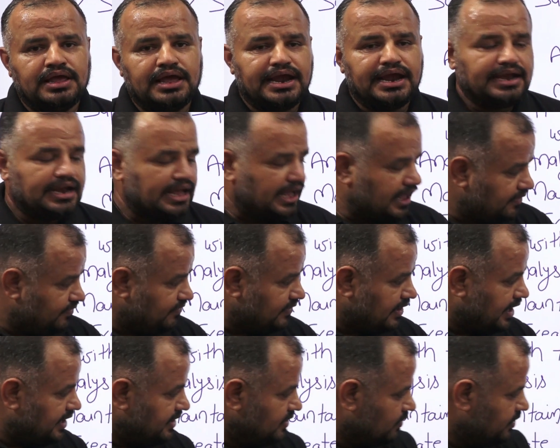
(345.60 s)
And as
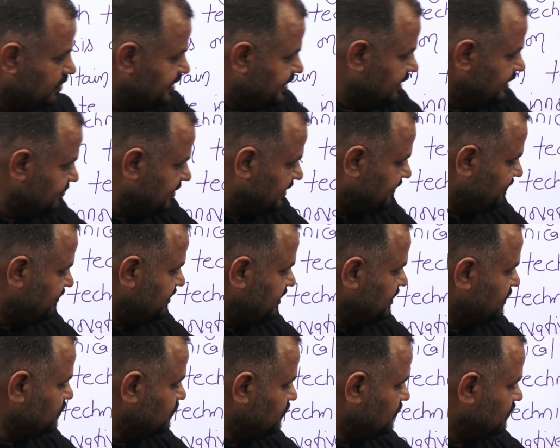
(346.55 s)
I already mentioned
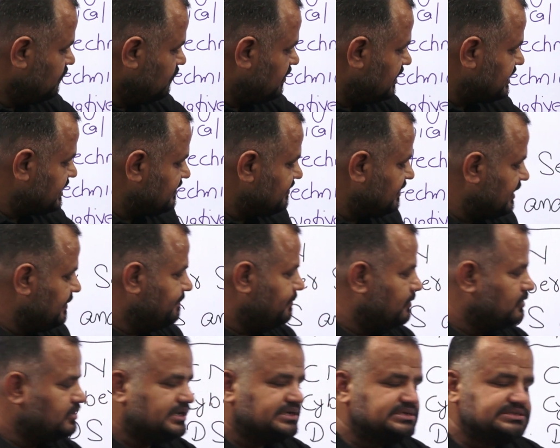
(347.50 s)
you, what are the
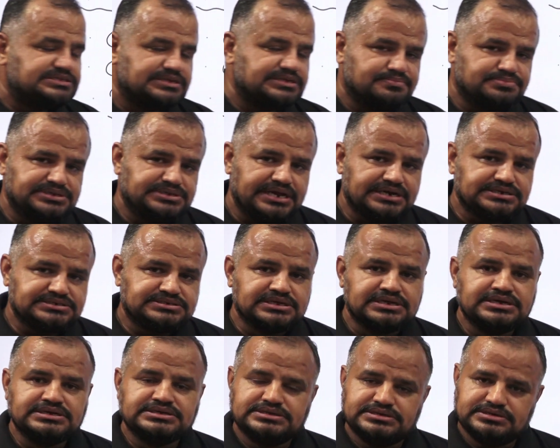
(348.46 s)
important subjects?
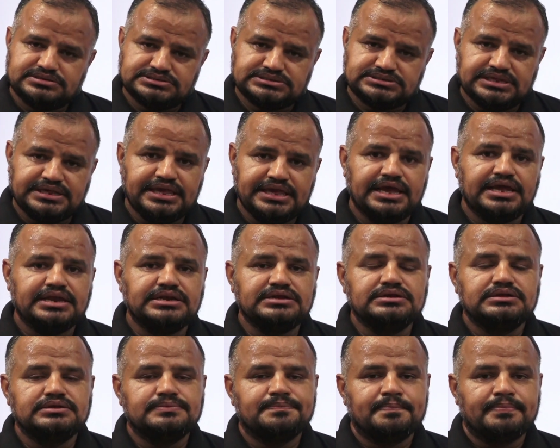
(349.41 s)
CN,
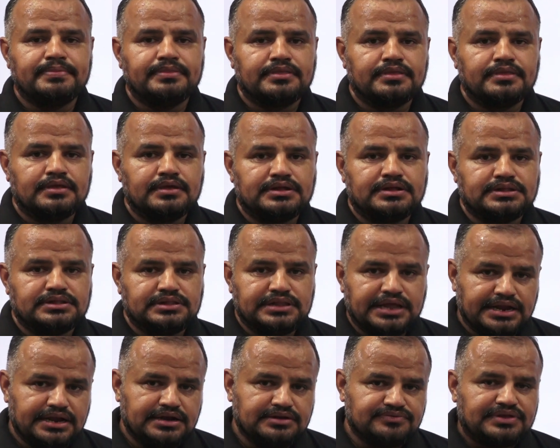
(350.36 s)

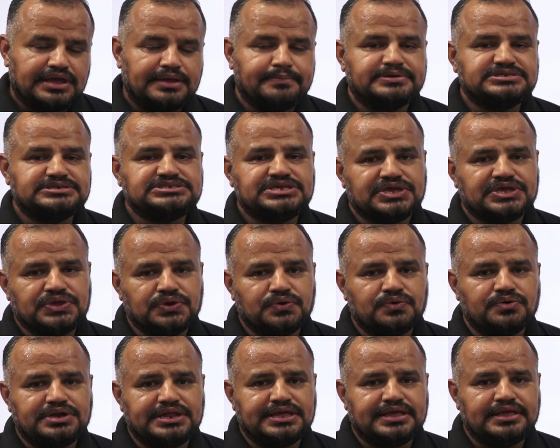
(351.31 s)
then cyber
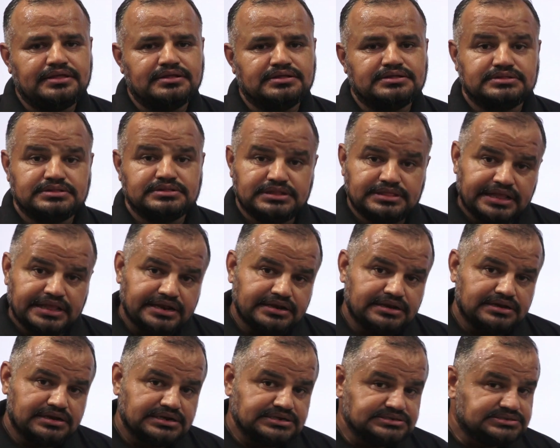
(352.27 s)
security,
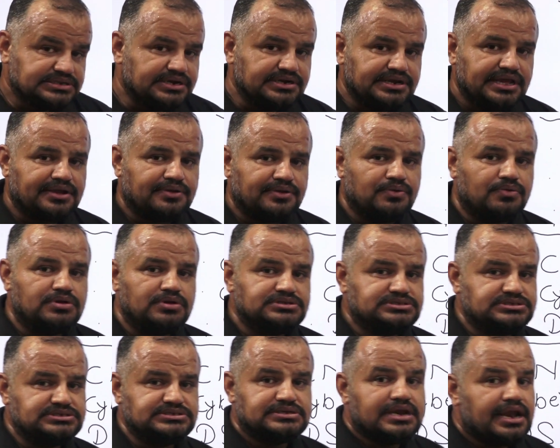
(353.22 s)
then recent
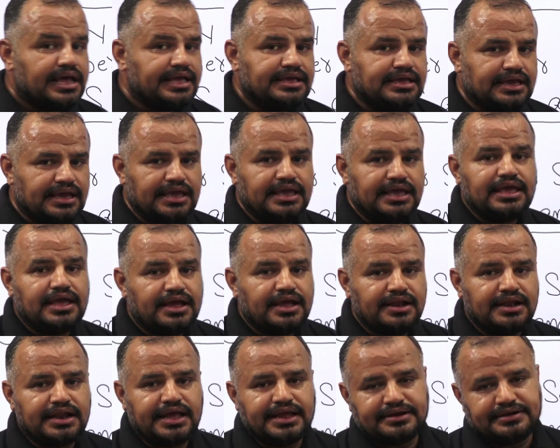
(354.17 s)
technologies like AI,
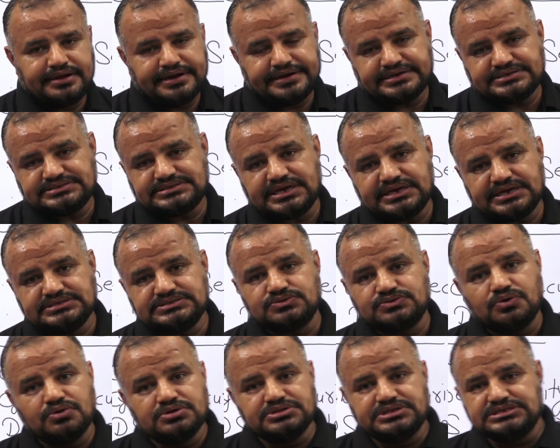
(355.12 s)
like data science,
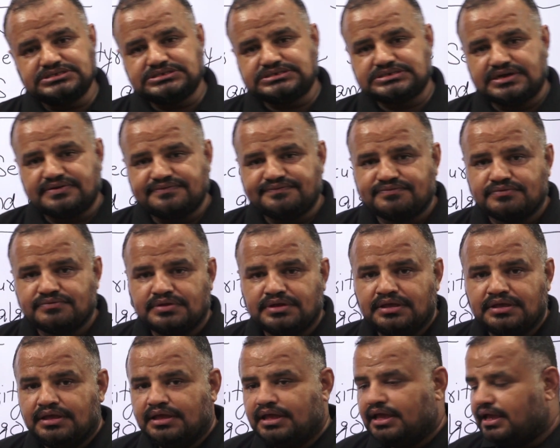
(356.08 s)
all these stuffs,
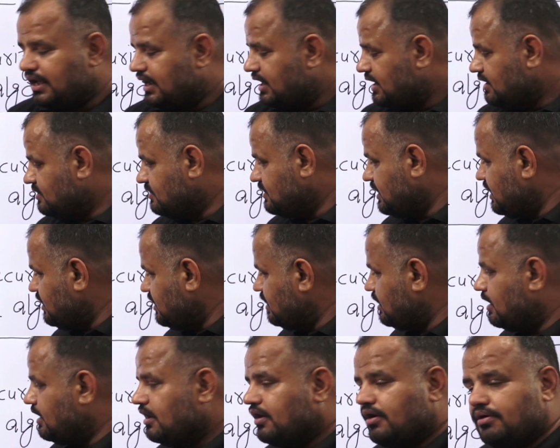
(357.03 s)
and then
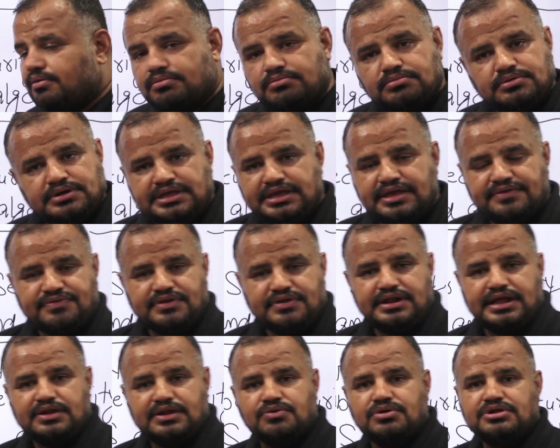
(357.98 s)
uh,
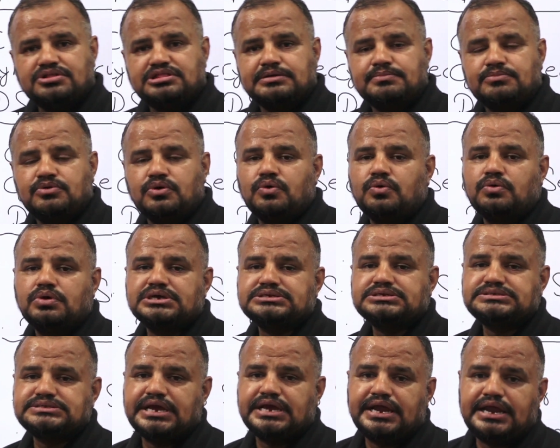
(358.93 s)
DSN algorithm,
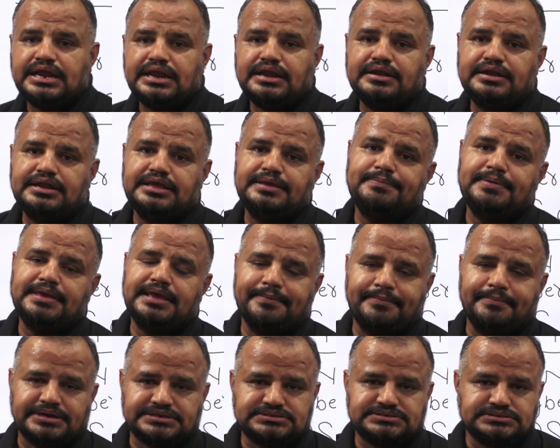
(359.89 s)
OS and
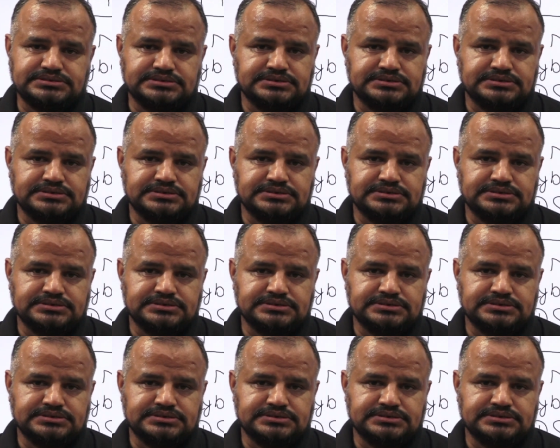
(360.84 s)
DBMS.